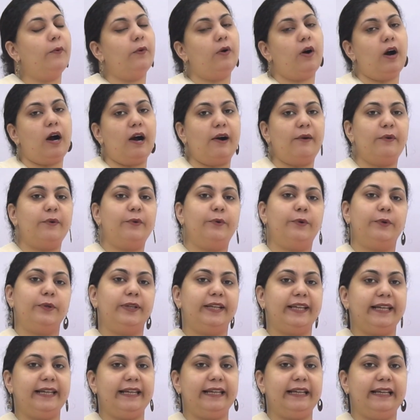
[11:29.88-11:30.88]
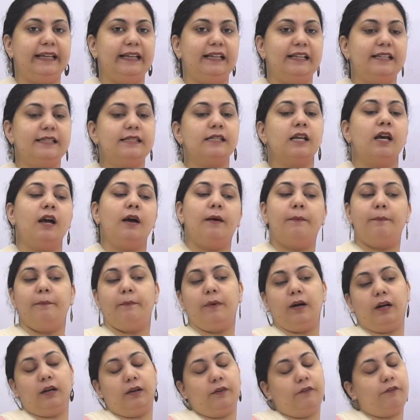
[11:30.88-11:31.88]
how good he is.
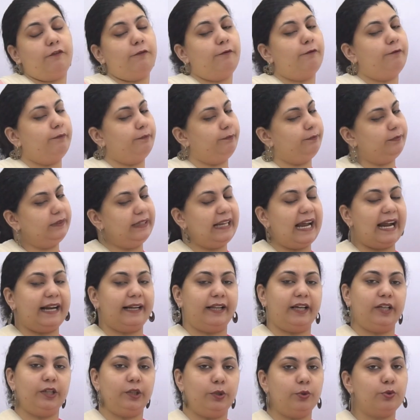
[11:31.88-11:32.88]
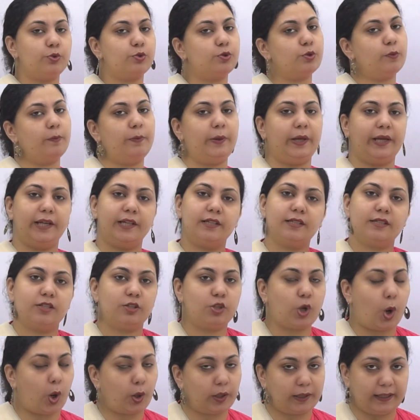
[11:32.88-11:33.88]
Dada used to bring
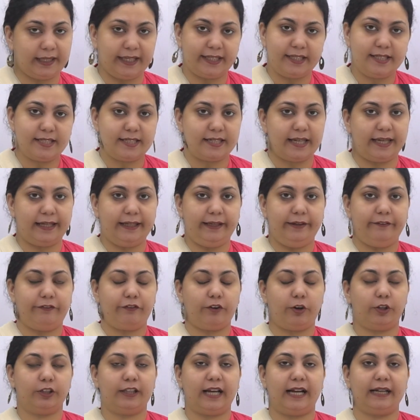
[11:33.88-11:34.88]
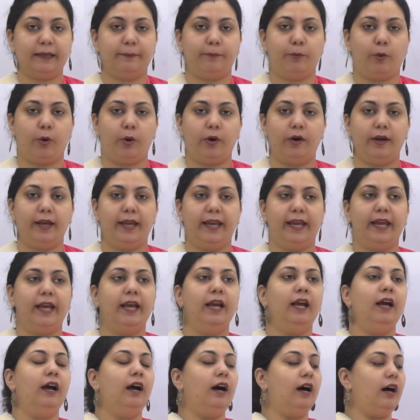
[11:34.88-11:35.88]
chocolates daily for that boy,
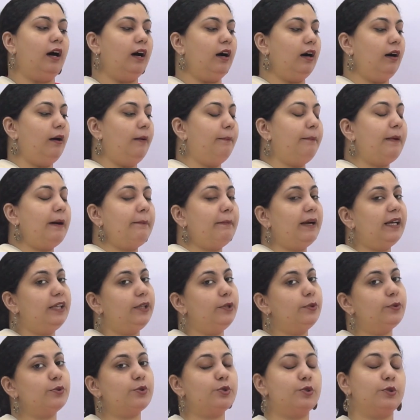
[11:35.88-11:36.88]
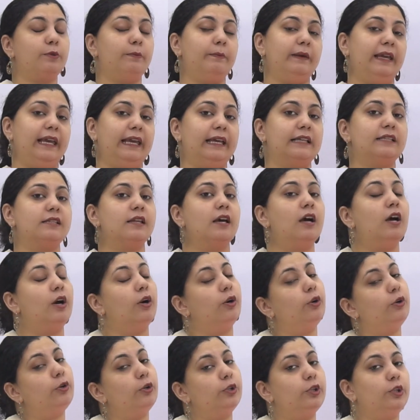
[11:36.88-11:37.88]
Mama used to make
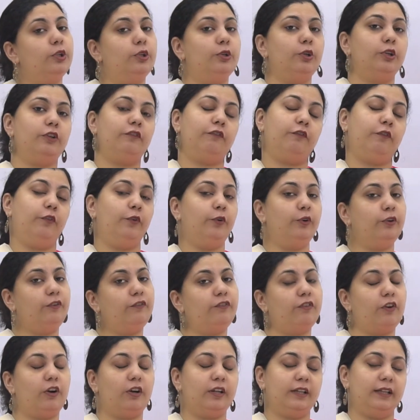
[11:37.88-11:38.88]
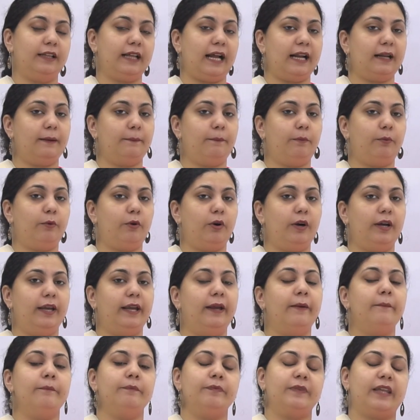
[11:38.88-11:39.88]
good food for that boy.
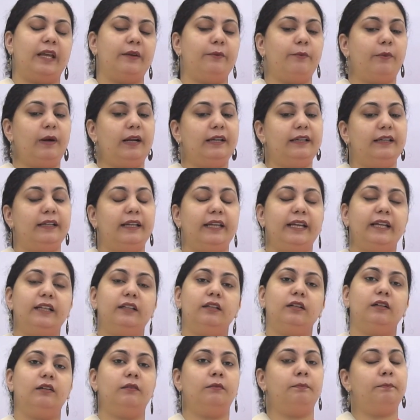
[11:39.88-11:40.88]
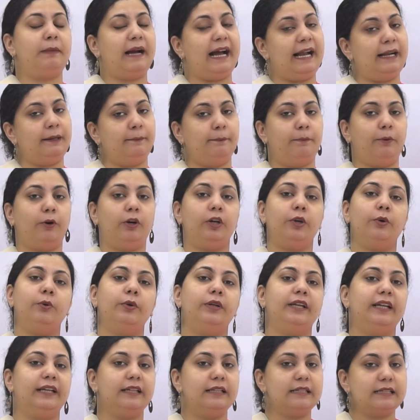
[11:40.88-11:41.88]
And one day the bad boy who
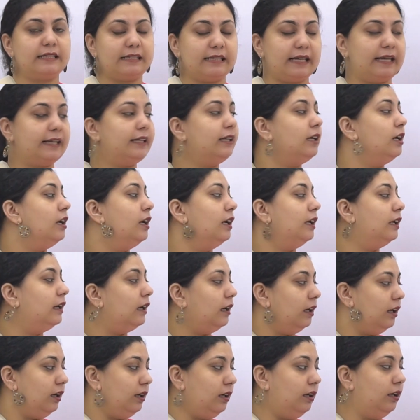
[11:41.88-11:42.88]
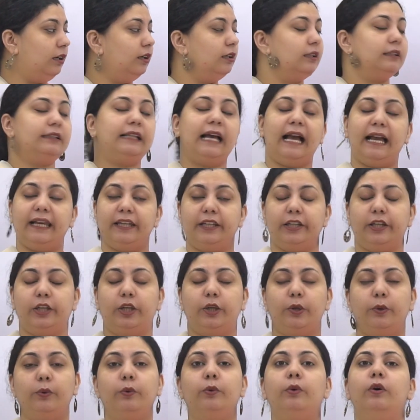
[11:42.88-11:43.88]
didn't say thank
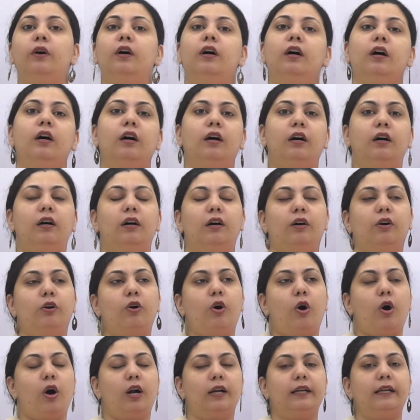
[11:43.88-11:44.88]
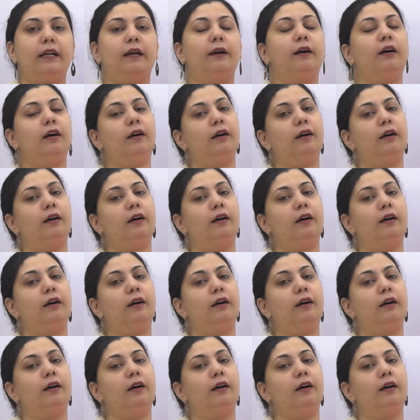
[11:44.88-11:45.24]
you, God